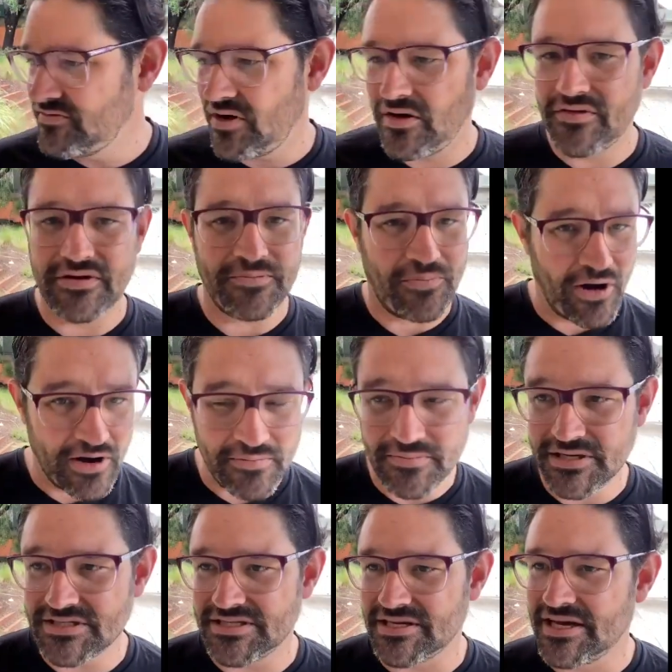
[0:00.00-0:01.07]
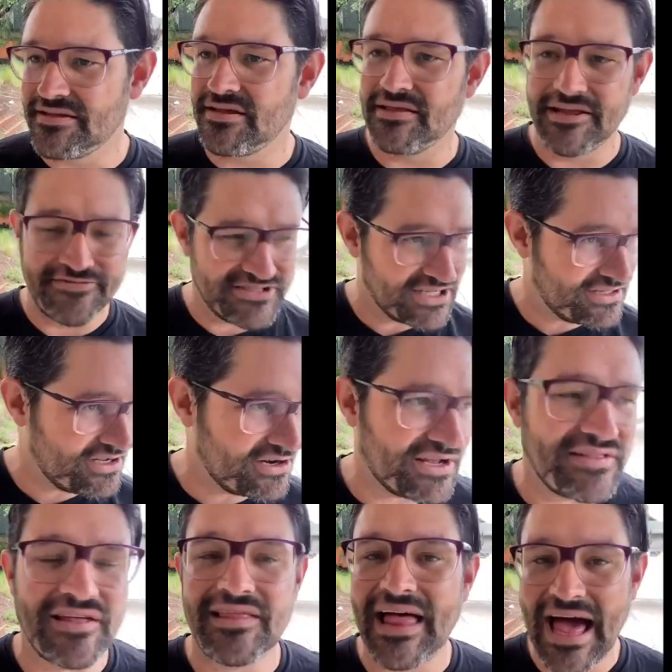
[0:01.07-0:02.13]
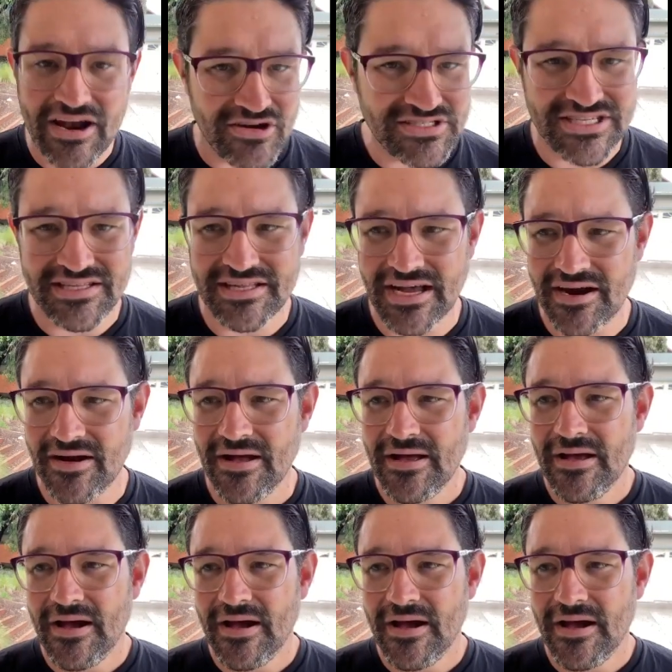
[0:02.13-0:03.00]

all the departments and get the lifts in there and get the ladders in there.